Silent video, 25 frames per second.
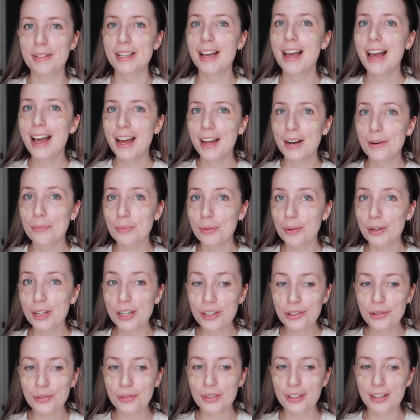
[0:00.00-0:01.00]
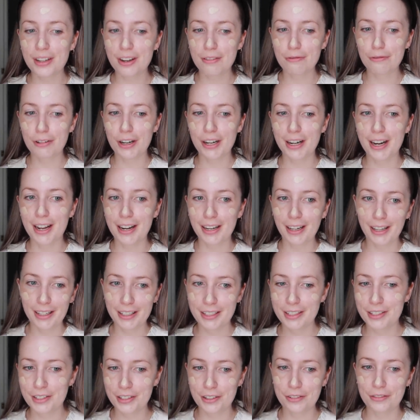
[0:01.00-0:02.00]
And I'm pretty sure that I've written out a
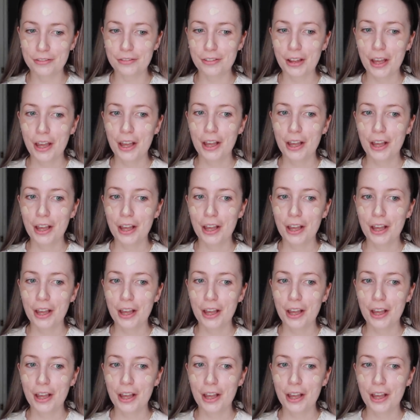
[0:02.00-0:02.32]
list of